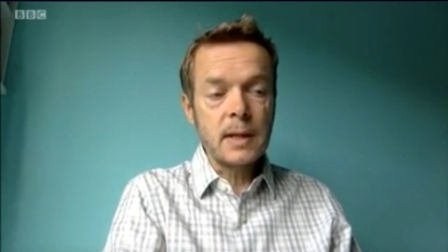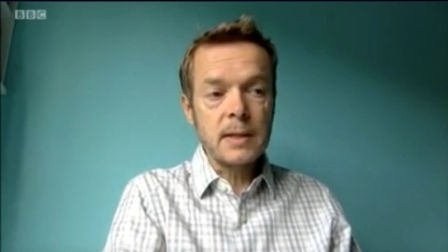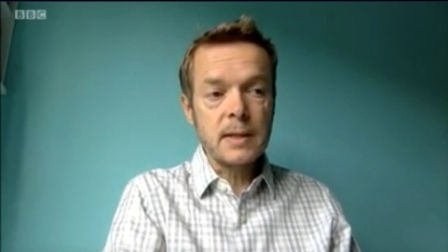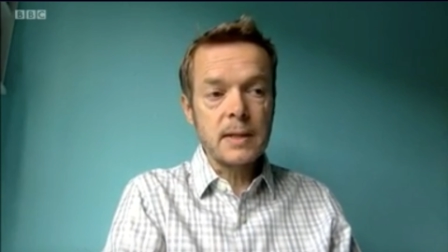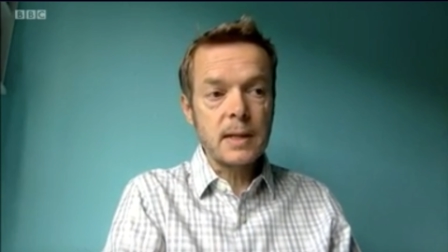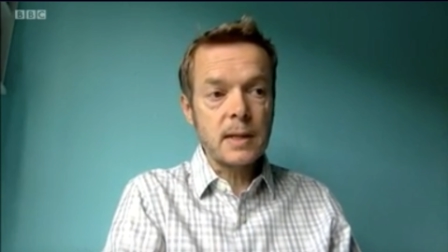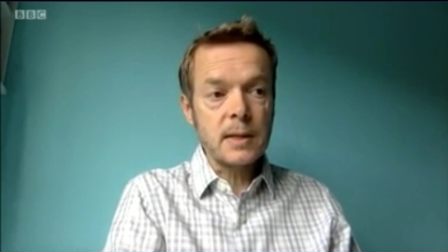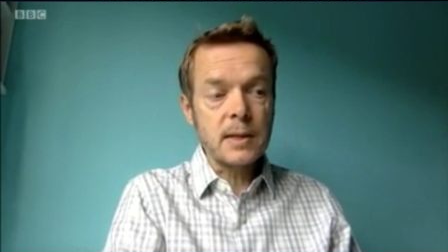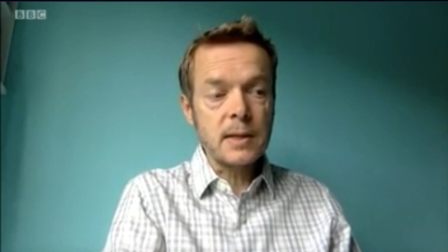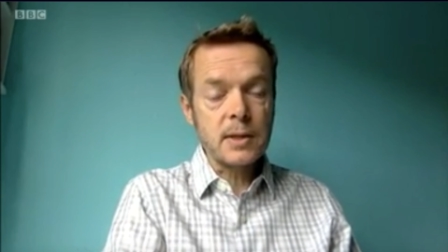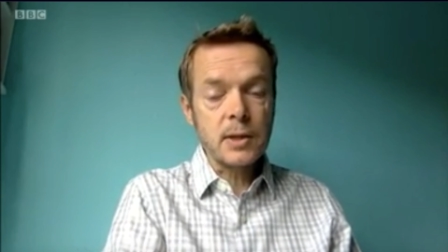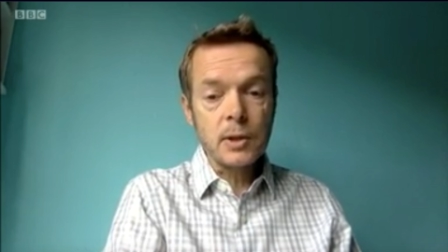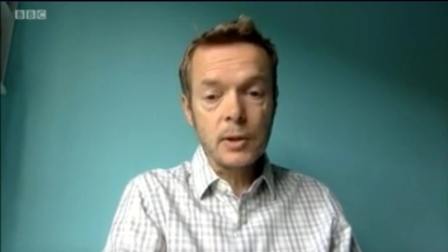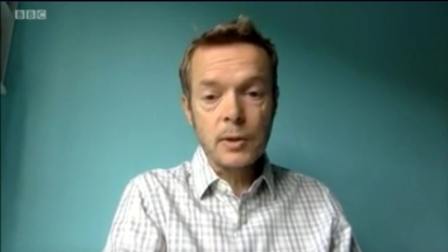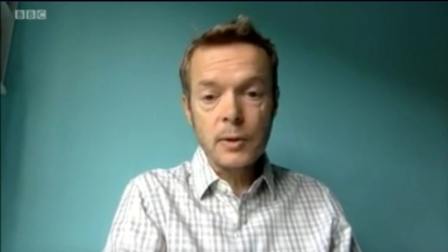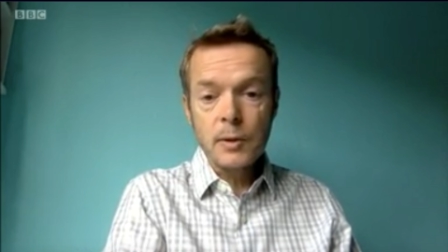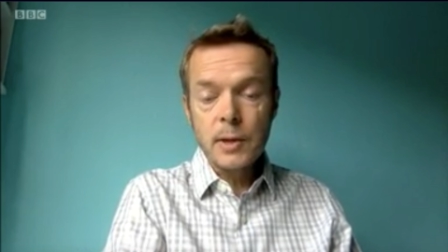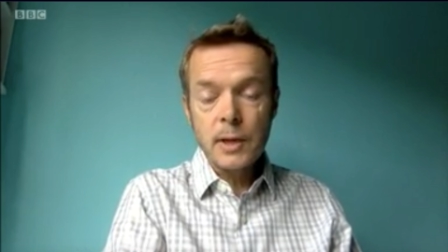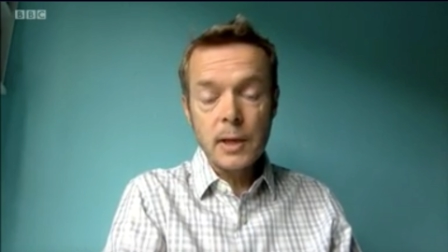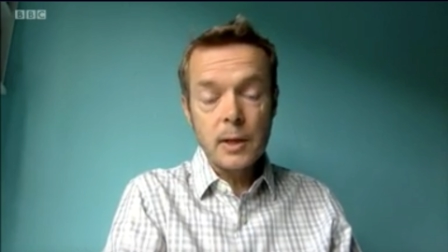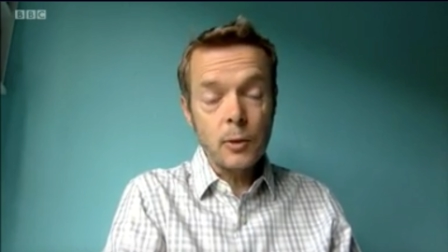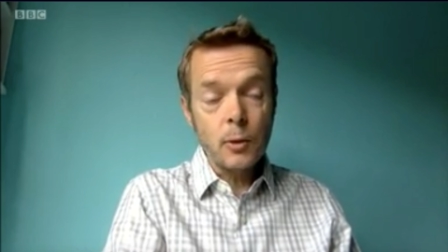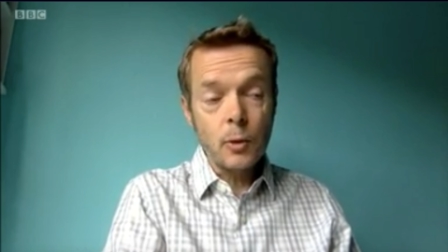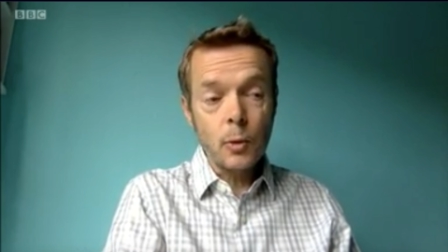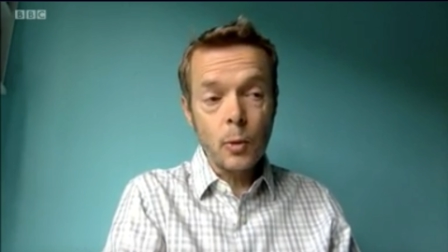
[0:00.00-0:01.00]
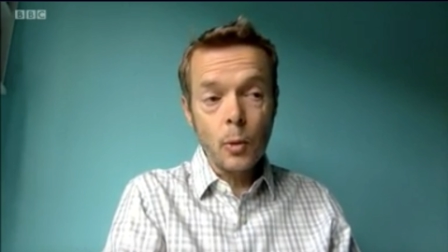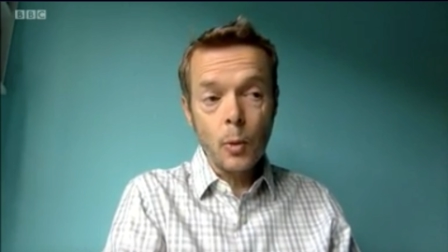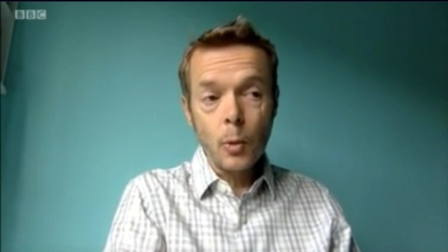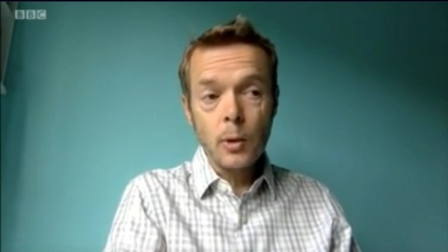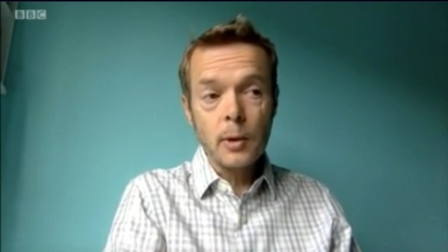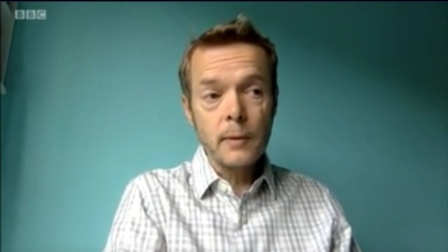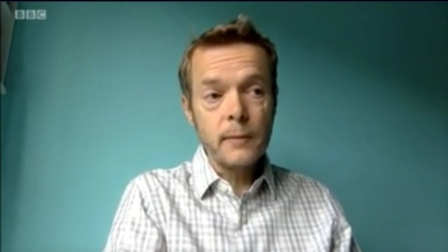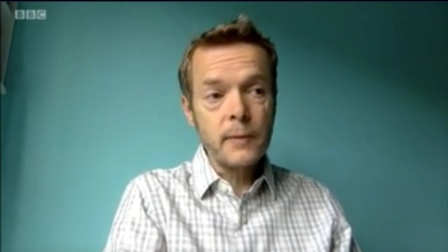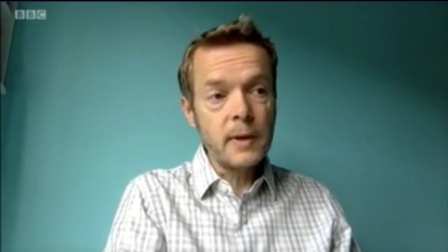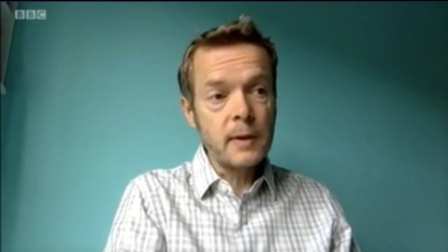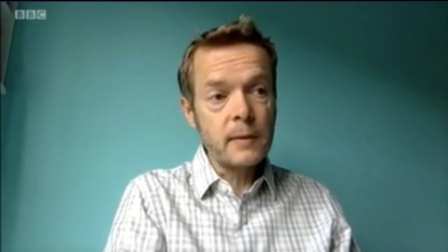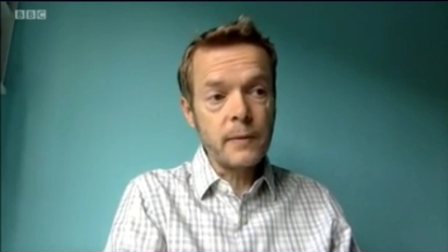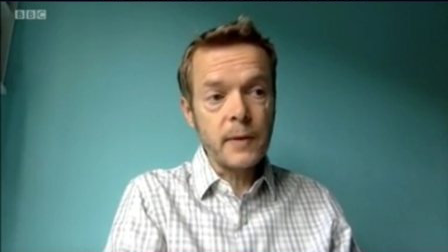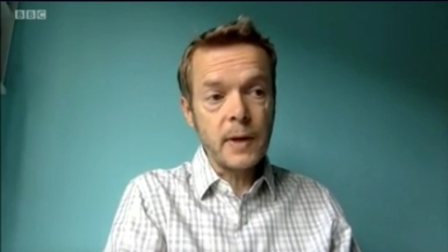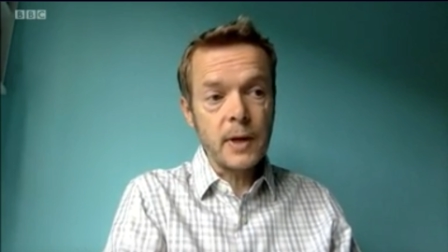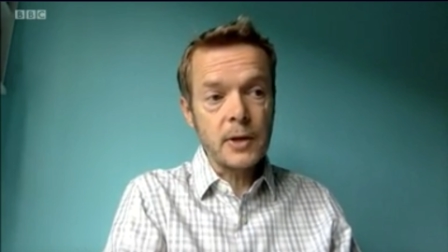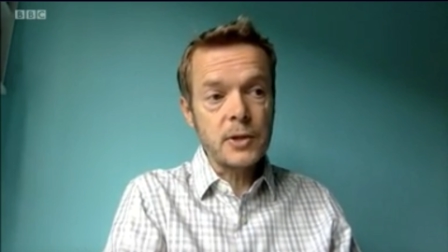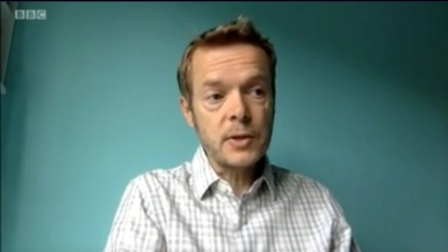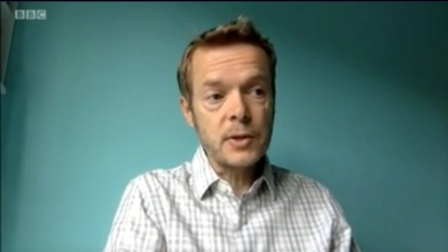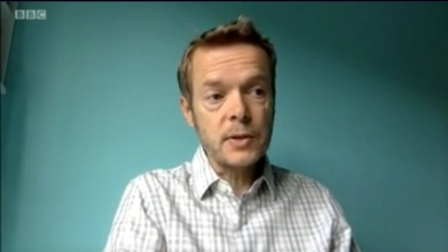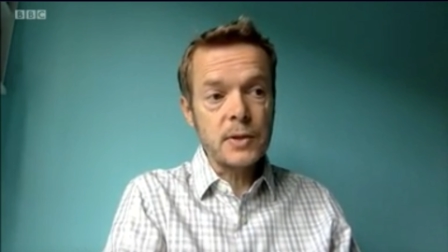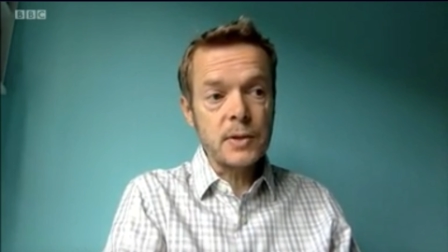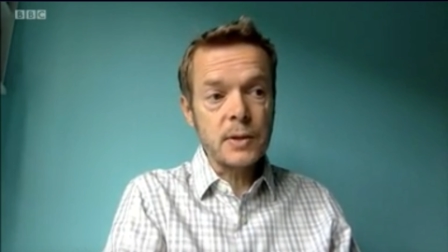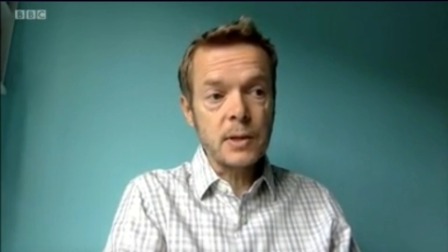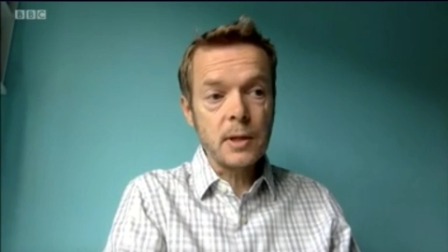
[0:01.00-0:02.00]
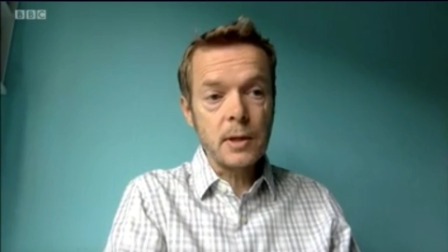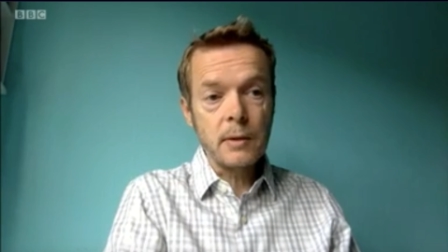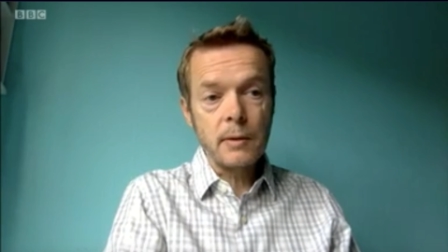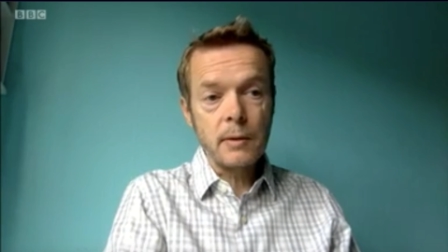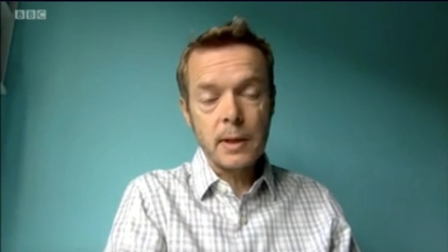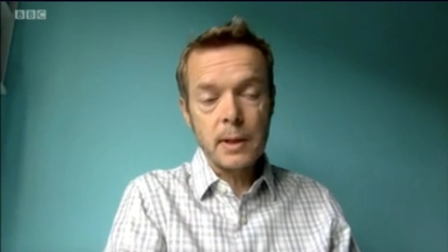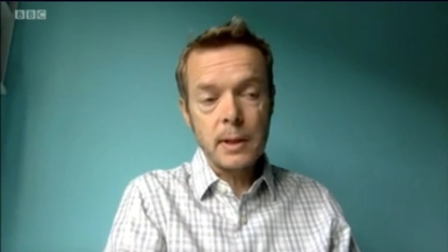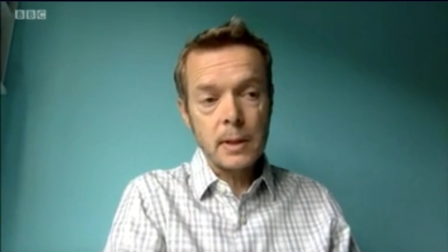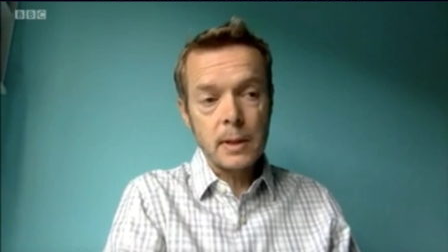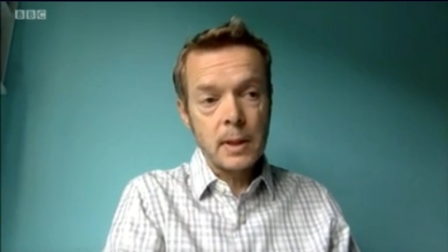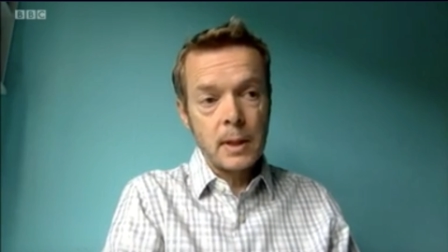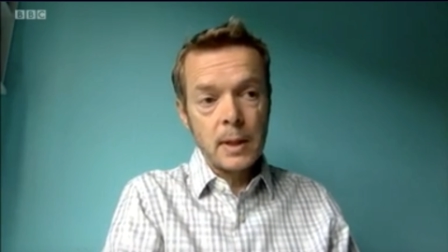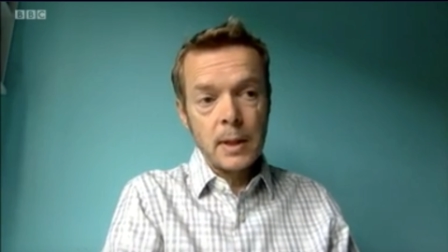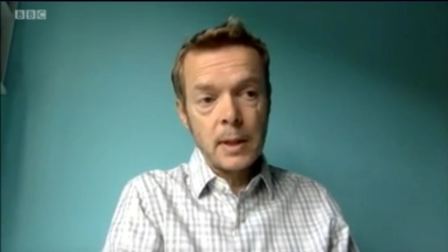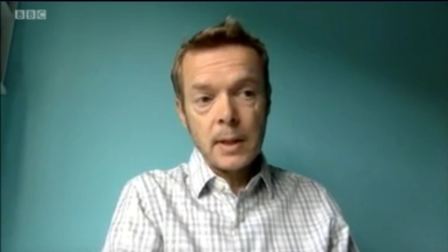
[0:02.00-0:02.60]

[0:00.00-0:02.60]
That's excluding all of the infections occurring